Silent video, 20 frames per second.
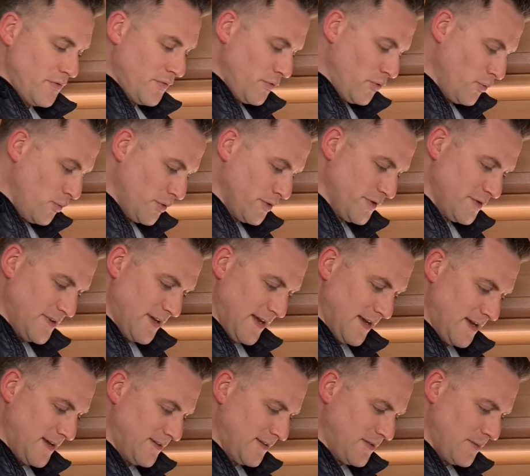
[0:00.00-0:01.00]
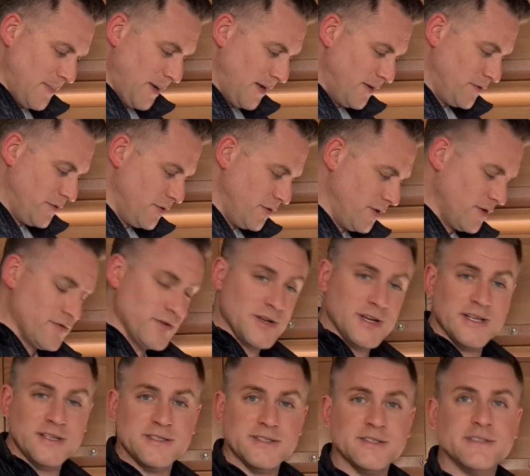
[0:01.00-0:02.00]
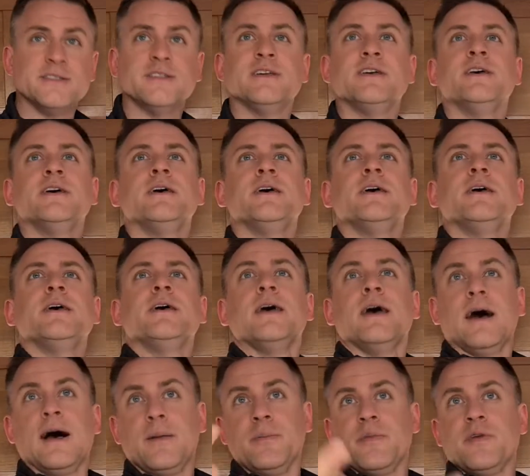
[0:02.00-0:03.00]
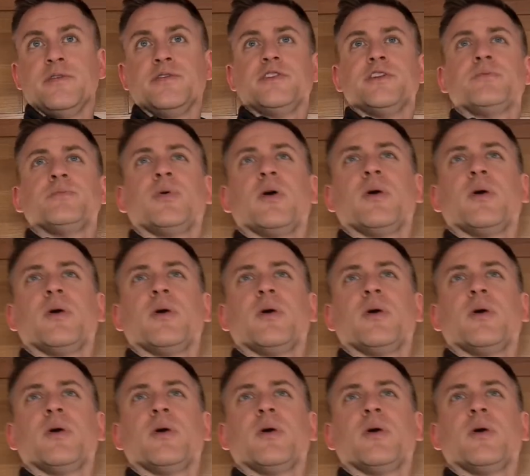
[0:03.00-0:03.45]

a full water tank because it's about 200 litres. If you just